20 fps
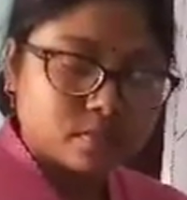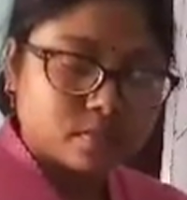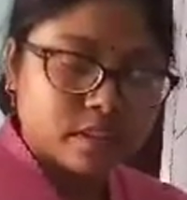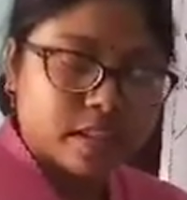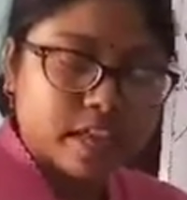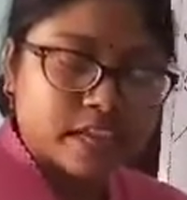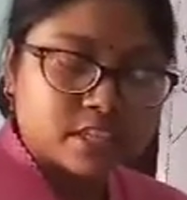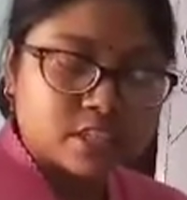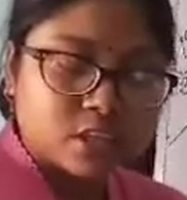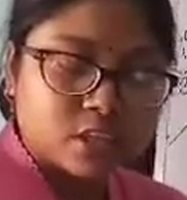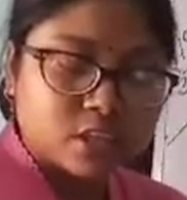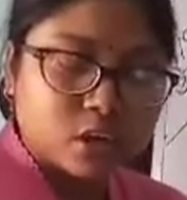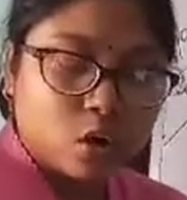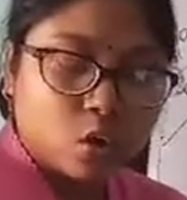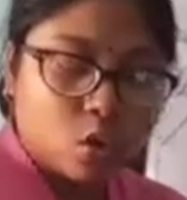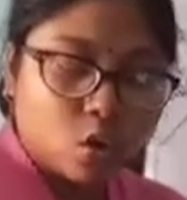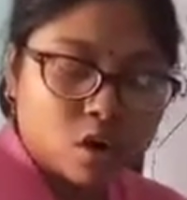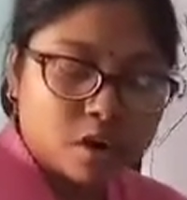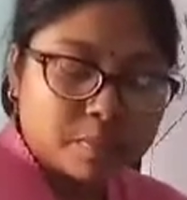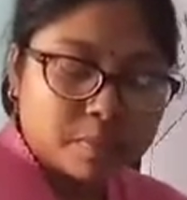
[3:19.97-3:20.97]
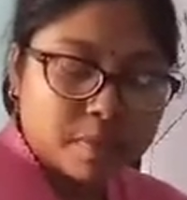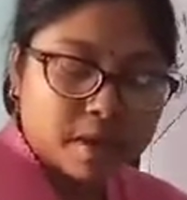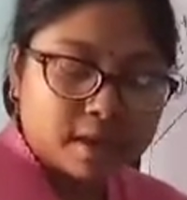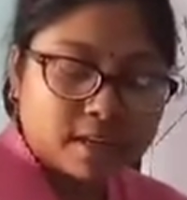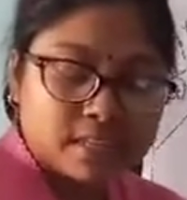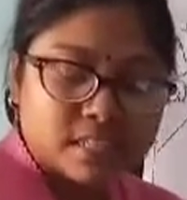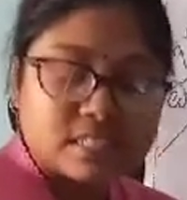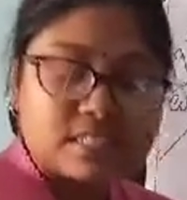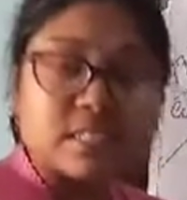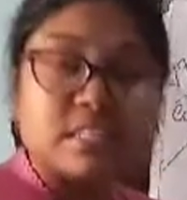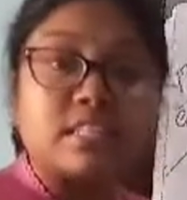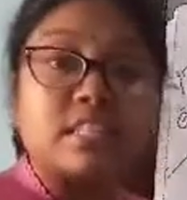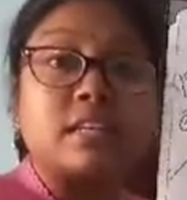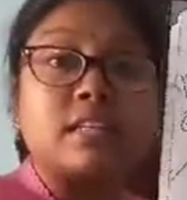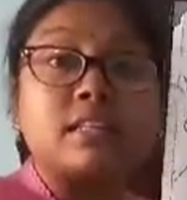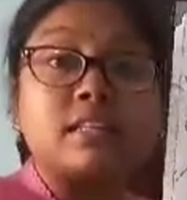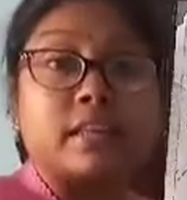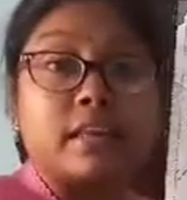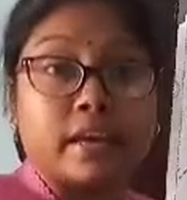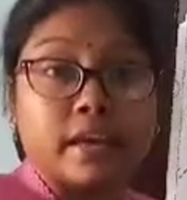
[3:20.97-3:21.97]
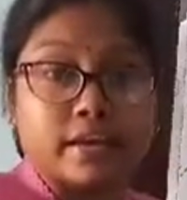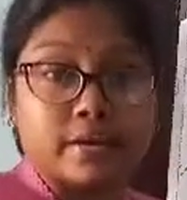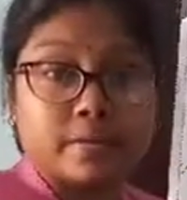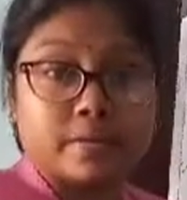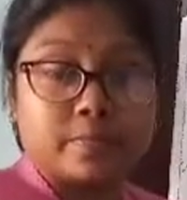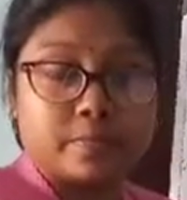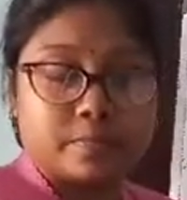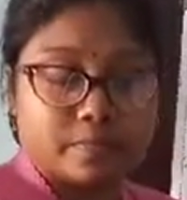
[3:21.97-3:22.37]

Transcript: Next, the old man is sitting there.